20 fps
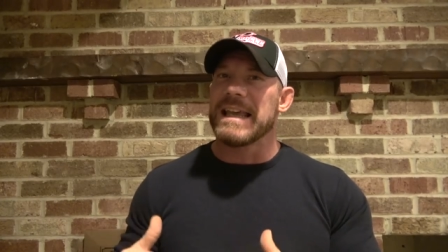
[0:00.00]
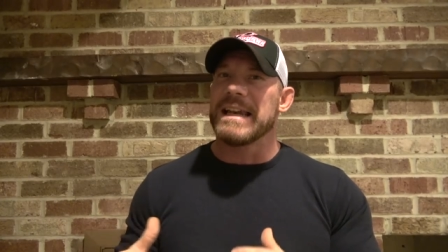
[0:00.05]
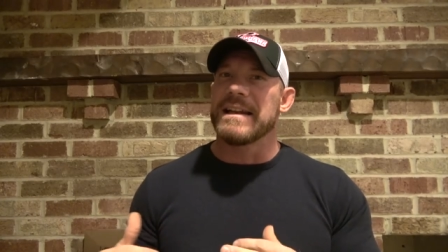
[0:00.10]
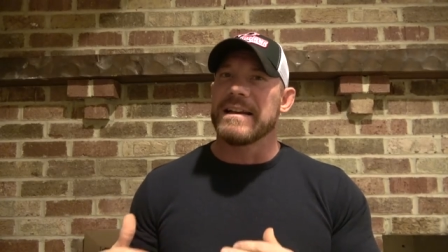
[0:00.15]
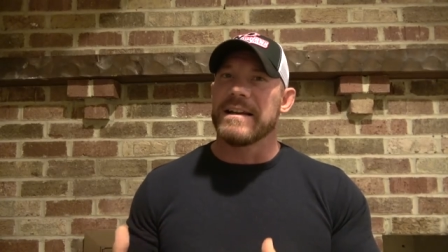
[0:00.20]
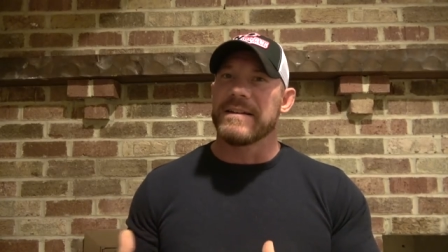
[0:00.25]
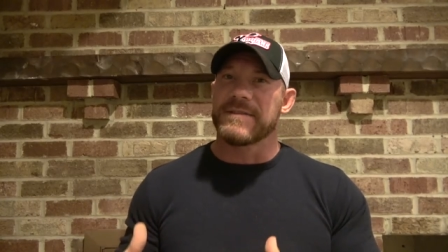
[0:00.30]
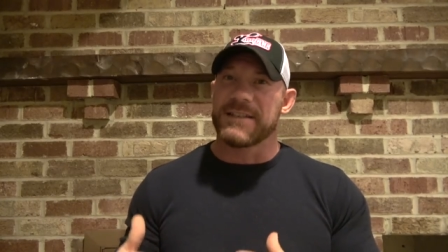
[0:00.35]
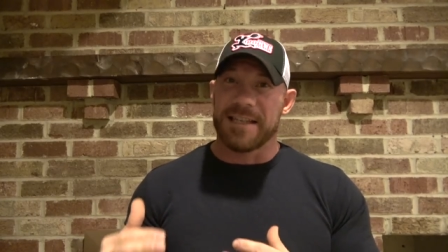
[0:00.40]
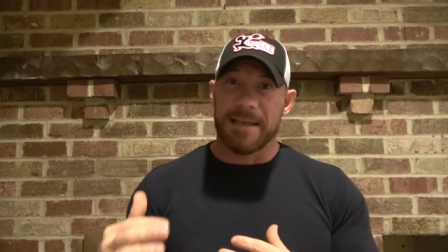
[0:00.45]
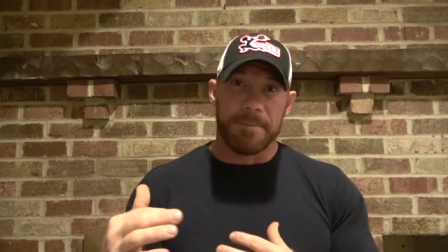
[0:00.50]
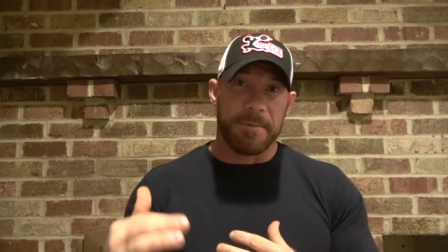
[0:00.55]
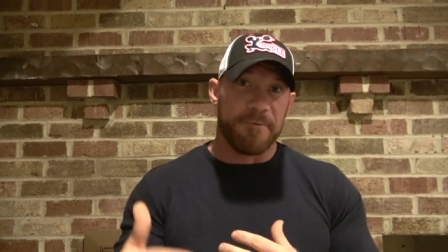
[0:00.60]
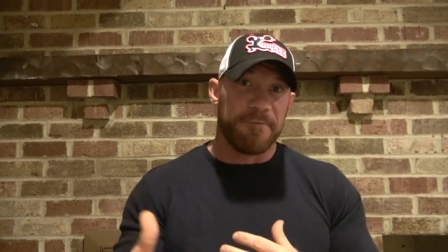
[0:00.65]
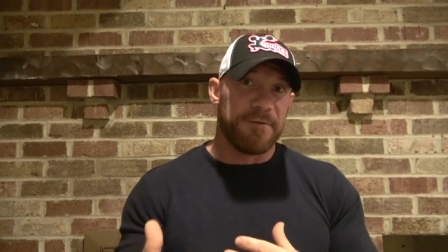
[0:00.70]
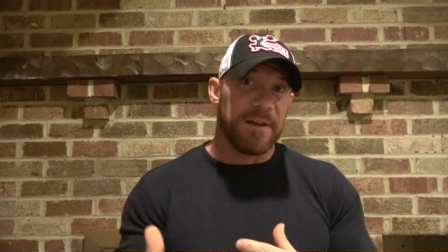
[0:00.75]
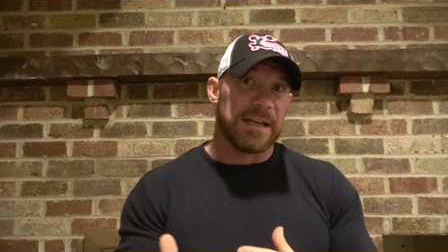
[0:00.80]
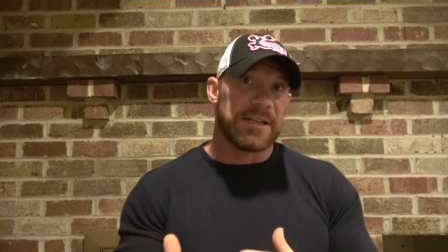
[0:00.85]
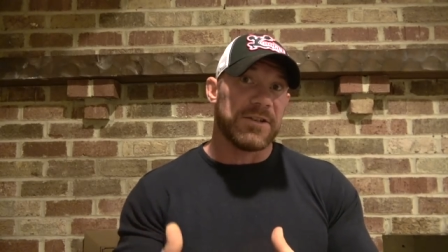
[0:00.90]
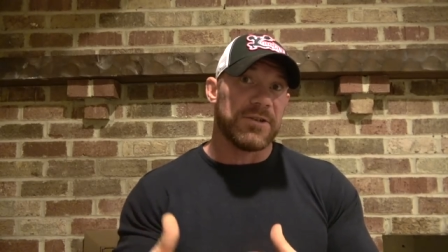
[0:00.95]
getting enough sleep
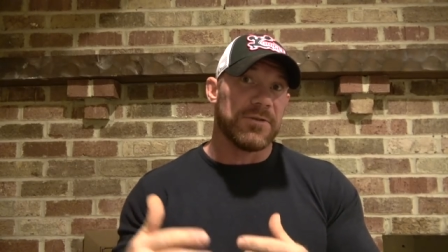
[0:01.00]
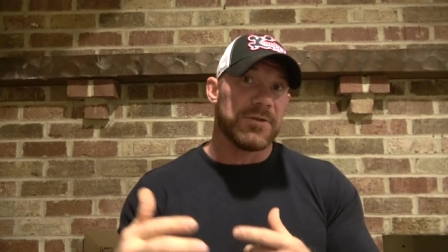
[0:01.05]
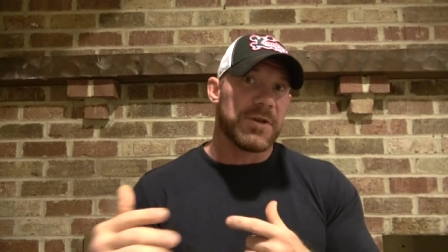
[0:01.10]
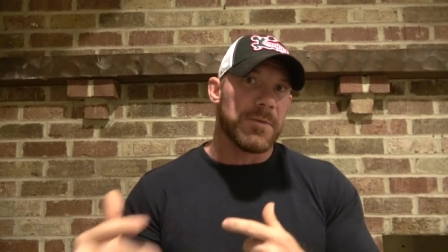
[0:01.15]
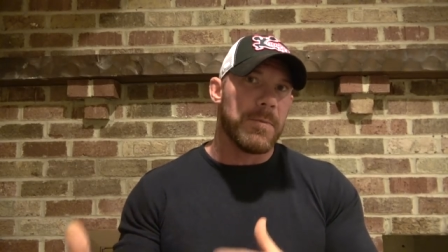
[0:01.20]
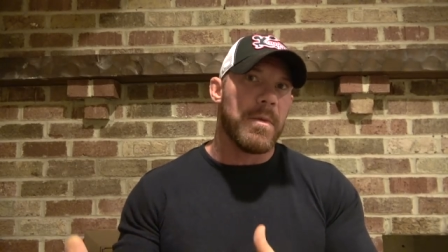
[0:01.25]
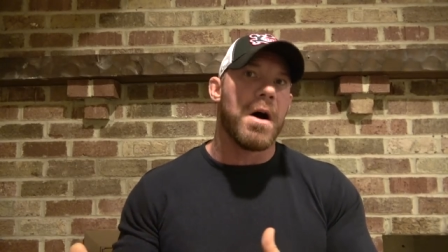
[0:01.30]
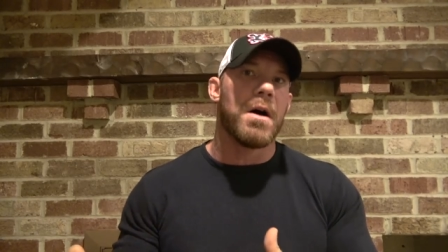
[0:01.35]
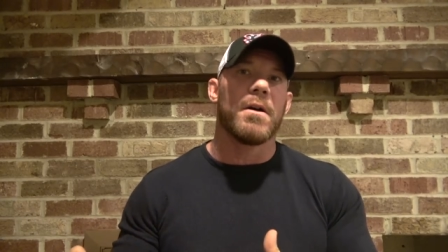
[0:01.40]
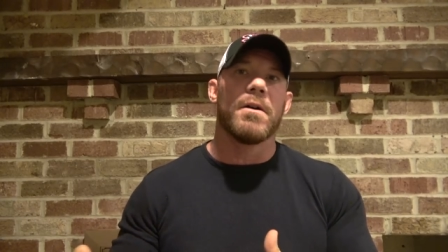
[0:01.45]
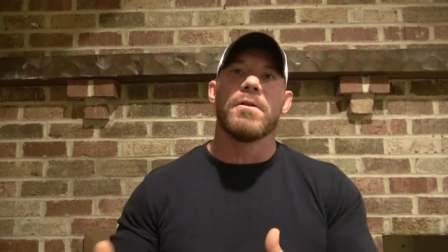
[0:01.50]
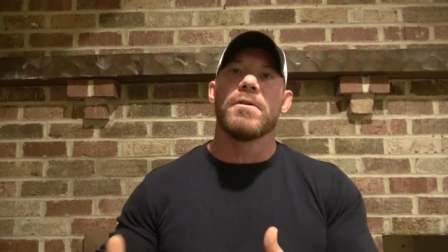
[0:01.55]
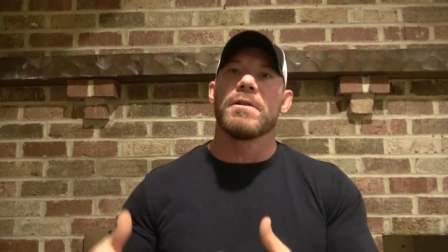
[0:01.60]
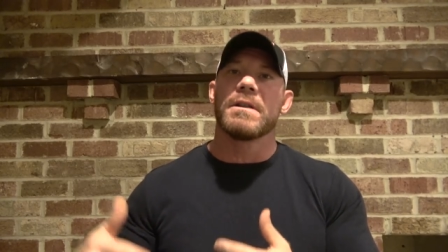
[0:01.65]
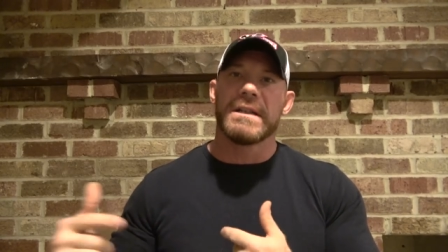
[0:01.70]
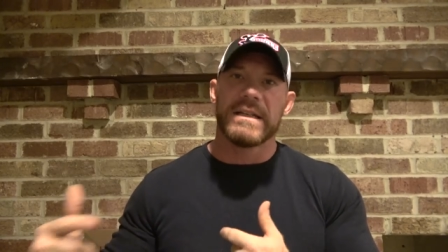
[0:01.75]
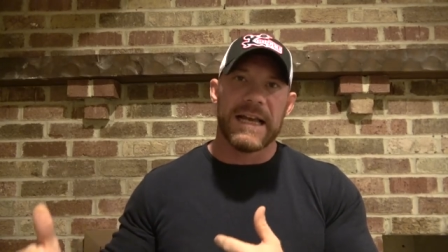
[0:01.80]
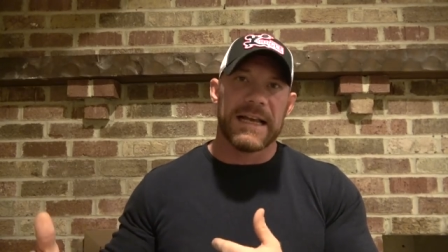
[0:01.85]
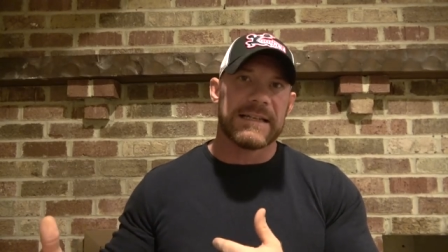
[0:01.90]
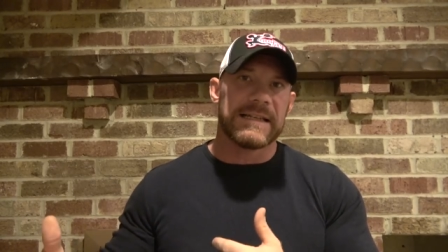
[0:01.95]
affects you tomorrow
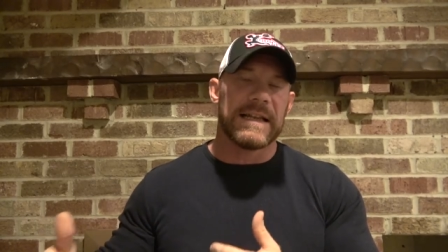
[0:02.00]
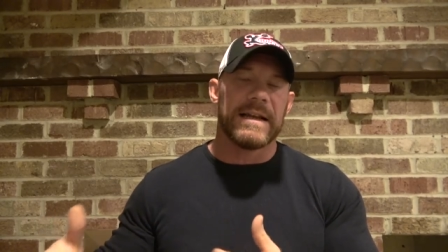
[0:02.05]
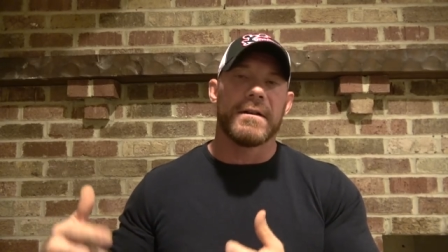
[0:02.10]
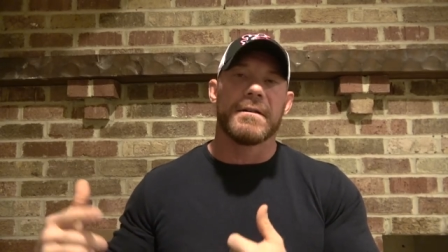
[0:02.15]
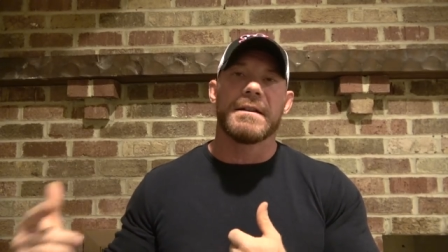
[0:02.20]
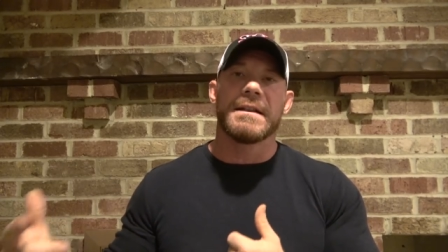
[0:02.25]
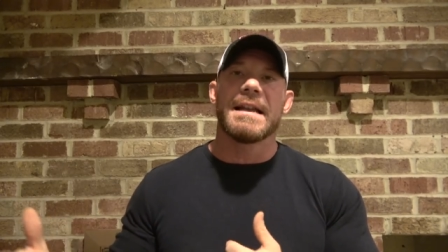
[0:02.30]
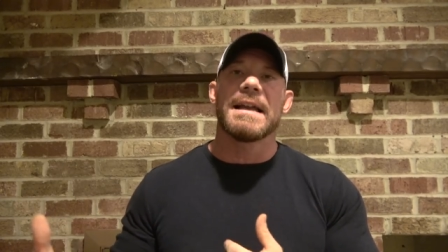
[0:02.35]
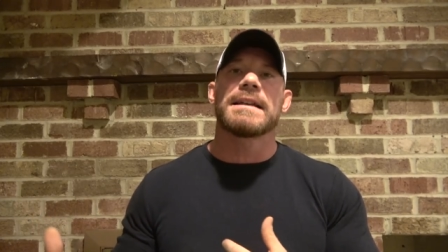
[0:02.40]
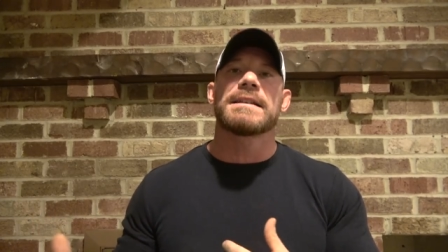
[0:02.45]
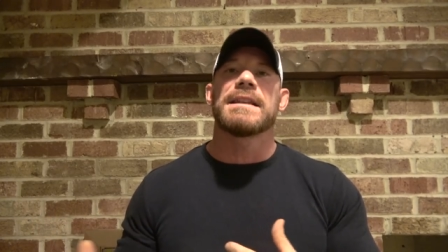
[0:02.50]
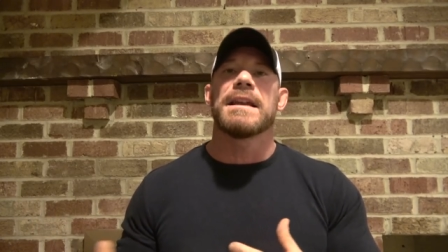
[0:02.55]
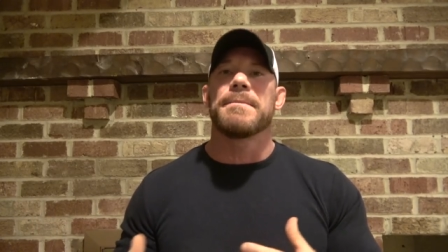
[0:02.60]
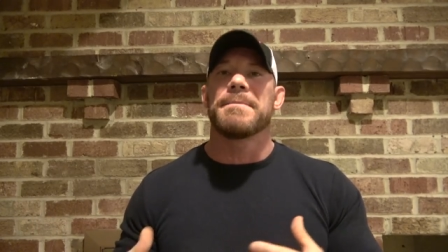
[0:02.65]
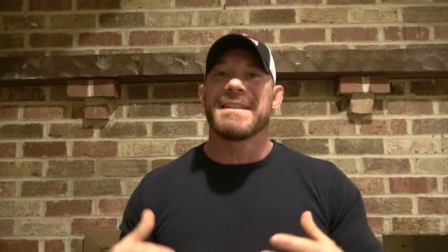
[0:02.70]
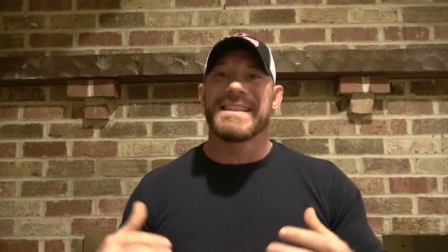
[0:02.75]
or the next day or the next day,